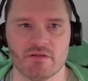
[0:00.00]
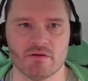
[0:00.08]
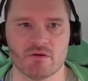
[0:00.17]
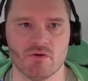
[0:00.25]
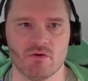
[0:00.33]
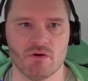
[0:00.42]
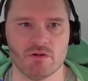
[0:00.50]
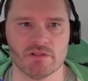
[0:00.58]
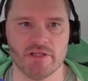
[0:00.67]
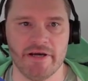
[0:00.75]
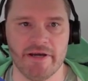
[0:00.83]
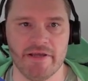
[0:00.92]
called
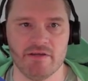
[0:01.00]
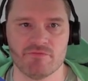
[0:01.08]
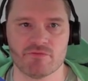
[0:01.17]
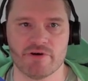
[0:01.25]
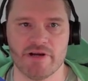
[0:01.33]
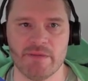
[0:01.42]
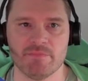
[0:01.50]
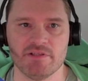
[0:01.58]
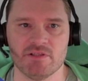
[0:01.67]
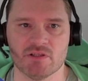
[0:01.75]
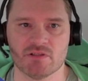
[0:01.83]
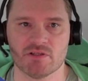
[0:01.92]

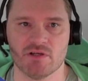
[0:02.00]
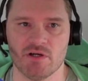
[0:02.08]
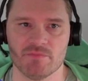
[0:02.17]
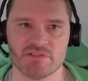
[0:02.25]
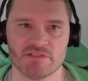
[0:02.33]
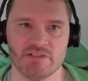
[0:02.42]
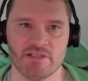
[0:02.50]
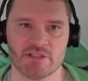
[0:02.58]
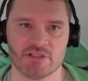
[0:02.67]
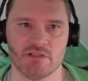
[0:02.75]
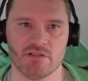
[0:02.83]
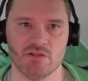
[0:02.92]

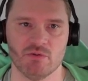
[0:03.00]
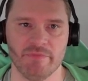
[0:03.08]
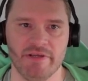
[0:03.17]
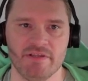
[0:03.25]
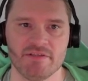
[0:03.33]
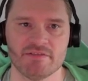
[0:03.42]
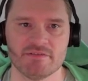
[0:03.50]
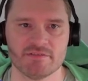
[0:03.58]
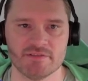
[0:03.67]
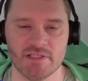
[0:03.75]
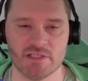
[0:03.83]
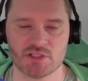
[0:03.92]

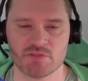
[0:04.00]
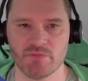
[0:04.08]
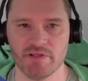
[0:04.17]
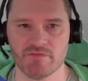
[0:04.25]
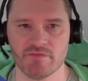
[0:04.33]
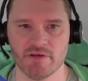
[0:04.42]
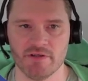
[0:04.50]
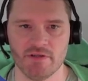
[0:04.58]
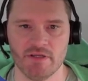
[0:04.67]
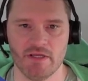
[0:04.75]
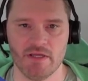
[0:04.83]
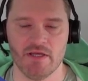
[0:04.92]
iframely.com/domains/Spotify,
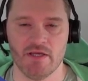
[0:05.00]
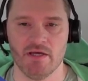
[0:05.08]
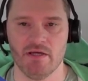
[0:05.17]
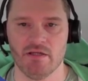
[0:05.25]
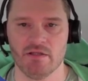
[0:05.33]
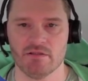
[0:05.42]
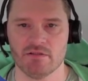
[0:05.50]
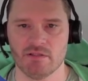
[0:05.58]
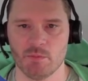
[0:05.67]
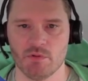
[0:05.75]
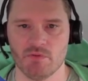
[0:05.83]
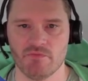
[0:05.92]
and
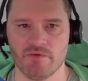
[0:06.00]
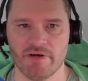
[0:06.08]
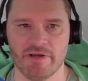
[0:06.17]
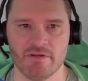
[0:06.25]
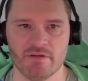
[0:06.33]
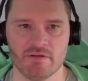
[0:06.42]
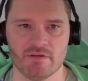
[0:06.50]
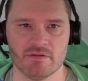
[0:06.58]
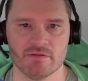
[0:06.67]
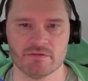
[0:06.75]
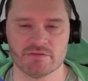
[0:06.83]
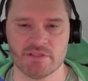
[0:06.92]
you will find
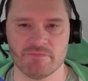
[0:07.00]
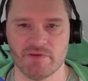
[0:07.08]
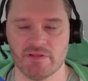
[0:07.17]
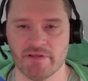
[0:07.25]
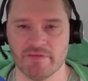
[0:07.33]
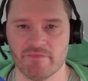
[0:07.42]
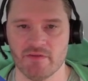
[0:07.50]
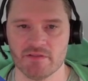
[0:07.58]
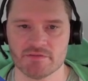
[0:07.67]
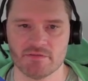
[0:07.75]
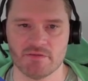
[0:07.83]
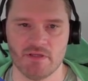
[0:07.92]
something like
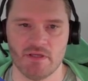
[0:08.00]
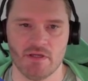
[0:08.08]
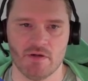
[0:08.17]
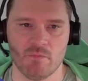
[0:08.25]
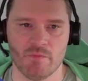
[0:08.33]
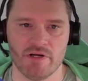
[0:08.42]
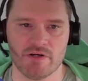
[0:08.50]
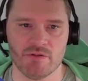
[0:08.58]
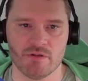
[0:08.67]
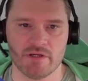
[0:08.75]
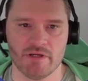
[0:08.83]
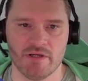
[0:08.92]
this, where
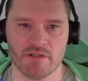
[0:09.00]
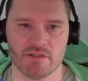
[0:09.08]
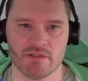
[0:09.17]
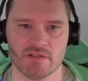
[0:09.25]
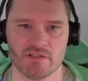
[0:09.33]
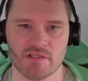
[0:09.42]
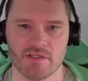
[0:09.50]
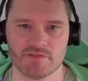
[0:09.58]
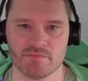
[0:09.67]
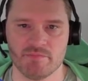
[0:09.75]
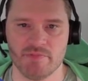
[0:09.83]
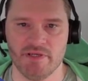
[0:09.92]
you can
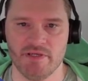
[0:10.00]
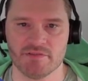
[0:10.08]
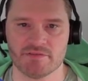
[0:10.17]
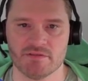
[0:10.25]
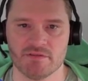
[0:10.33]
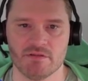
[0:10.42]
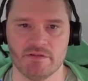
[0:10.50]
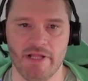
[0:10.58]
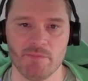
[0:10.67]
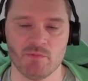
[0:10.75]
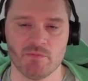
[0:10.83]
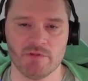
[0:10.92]
just paste an
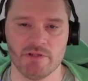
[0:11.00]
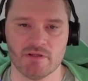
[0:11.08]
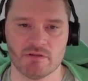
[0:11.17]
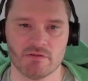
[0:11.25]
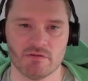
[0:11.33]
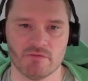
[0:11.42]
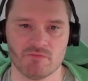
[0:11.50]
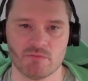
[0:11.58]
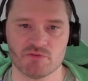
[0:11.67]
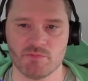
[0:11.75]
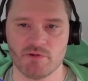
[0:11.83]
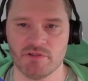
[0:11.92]
album link from
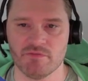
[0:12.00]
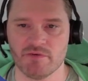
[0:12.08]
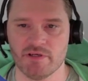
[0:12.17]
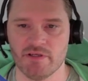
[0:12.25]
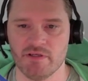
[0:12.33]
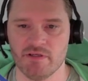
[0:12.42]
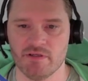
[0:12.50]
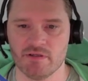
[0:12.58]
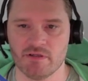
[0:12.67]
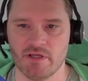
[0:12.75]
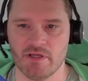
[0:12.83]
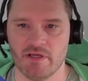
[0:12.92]
Spotify
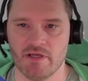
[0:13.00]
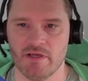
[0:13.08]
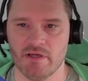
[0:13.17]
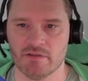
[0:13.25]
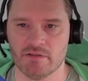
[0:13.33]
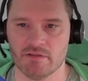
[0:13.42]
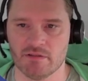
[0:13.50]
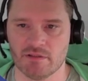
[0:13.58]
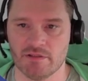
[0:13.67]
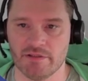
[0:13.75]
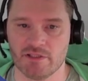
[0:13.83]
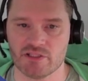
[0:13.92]
here and
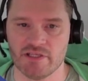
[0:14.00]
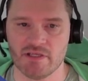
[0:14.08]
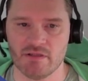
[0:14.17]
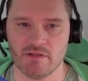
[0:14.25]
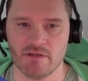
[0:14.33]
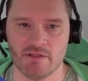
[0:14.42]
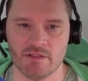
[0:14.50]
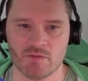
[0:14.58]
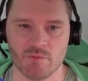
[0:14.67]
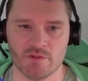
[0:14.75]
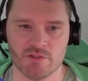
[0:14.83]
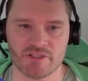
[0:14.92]
click check it, and it
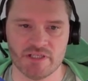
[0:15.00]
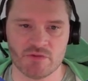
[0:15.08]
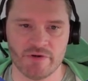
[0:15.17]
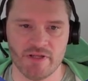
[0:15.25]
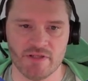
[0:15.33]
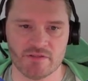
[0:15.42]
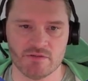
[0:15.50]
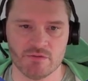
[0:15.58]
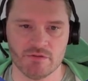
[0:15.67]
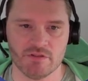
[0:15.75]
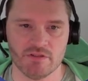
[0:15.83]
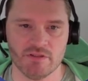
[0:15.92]
will generate
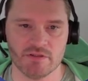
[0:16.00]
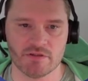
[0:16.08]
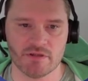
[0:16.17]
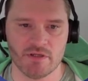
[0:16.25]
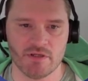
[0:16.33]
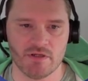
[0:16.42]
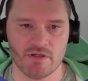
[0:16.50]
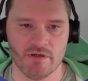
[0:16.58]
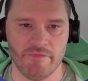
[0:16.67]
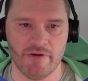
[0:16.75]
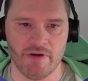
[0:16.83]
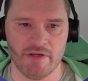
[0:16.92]
you here
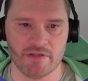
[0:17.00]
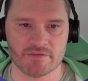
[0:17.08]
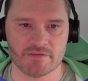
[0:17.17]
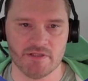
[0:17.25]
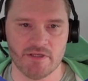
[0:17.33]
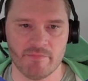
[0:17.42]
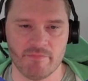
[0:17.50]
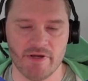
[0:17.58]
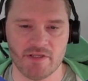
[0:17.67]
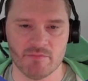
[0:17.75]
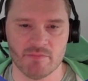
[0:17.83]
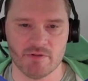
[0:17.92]
a nice
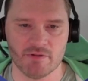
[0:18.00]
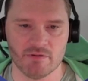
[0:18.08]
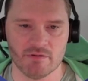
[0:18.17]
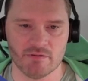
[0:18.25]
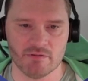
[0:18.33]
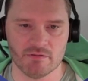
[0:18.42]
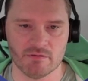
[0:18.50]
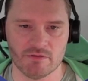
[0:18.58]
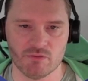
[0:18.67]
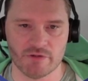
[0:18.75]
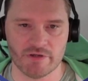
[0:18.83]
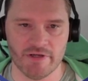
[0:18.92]
embeddable
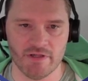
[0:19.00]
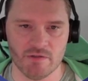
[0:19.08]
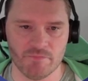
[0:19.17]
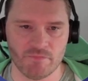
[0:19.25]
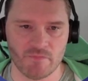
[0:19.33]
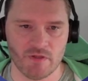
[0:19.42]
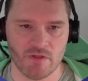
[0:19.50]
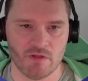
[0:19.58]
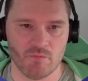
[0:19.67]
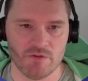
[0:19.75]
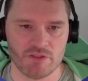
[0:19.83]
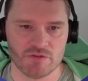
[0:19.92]
URL,
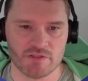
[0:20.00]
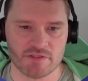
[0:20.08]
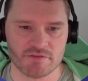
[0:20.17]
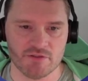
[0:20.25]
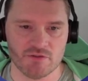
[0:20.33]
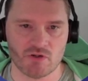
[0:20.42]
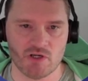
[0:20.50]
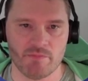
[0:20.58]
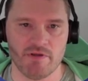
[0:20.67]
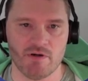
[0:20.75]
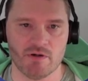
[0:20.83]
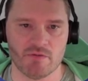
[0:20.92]
which you just need to
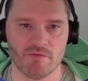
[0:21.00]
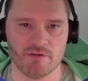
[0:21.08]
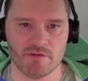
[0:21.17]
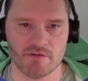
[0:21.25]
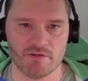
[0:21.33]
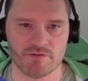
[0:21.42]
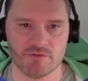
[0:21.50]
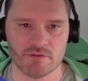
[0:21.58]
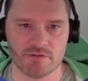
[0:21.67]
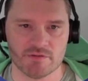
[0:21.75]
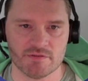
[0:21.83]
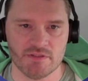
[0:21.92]
copy out of it. As you
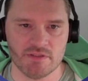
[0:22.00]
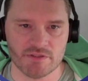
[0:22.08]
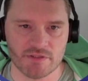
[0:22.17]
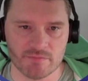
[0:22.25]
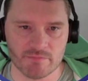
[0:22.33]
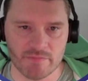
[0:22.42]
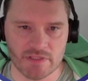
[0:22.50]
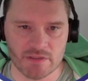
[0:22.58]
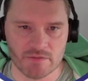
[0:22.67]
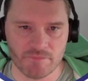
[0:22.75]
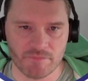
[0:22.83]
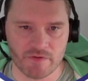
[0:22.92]
can see here in the
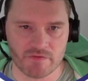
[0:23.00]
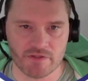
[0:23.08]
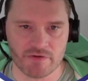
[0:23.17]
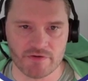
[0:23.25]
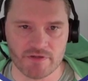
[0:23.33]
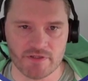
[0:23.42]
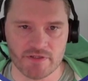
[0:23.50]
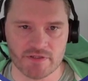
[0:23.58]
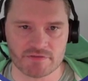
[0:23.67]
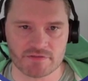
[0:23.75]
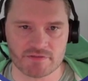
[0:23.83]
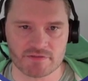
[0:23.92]
middle, there
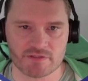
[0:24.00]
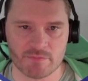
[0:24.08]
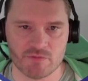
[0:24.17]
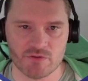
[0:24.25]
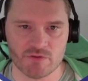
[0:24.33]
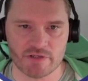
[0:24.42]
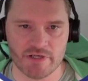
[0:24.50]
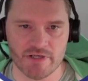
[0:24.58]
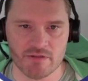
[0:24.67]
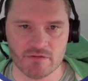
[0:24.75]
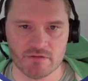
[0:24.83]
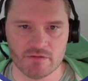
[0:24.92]
is some
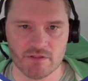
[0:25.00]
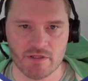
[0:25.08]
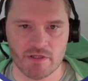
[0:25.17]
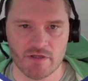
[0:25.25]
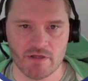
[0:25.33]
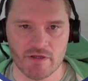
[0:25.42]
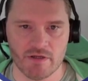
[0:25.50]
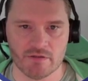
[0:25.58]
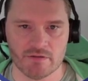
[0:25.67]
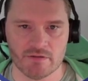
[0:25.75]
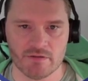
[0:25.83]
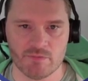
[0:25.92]
URL,
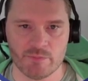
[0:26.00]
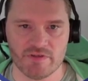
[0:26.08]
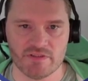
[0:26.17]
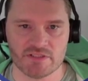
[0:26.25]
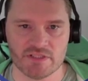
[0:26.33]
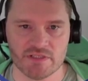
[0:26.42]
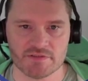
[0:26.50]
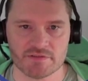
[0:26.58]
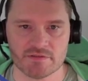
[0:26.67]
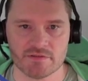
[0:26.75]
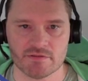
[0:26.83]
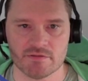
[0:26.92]
and if we
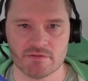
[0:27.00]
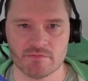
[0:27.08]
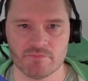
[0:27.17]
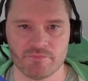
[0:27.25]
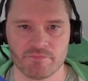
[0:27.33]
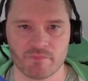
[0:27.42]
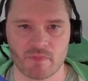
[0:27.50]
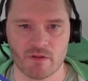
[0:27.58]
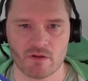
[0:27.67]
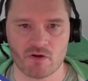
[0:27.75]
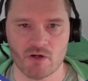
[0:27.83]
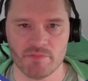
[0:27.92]
just
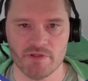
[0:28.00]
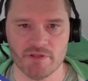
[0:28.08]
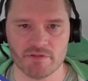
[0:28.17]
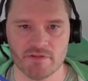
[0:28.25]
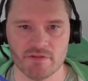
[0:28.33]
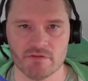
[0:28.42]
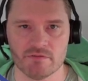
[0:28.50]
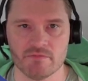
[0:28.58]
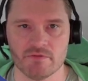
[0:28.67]
copy it here